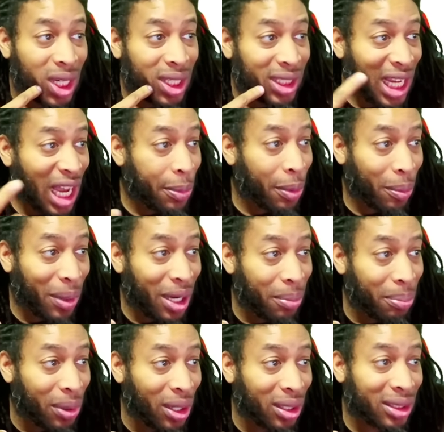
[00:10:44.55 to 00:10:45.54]
Tampa Bay
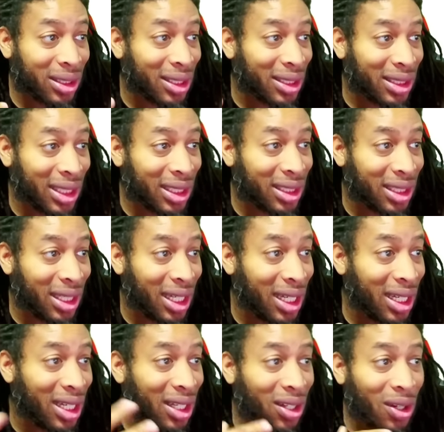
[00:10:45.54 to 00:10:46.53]
Bucks assistant
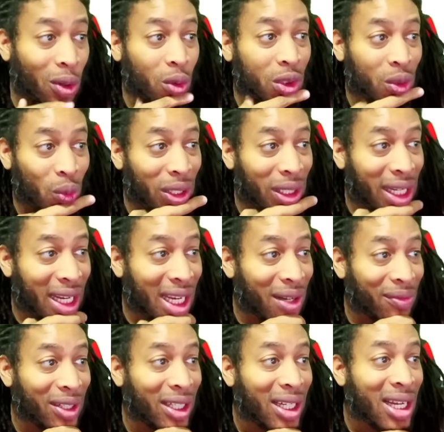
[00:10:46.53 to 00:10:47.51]
head coach, what
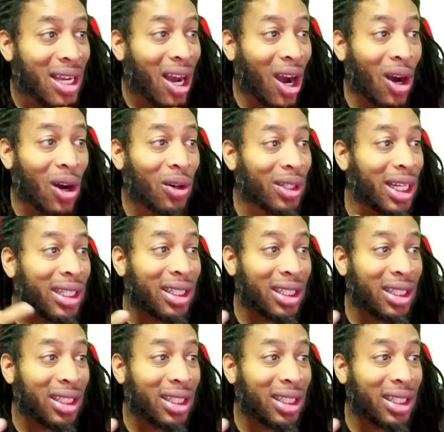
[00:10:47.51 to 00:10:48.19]
have you, all that.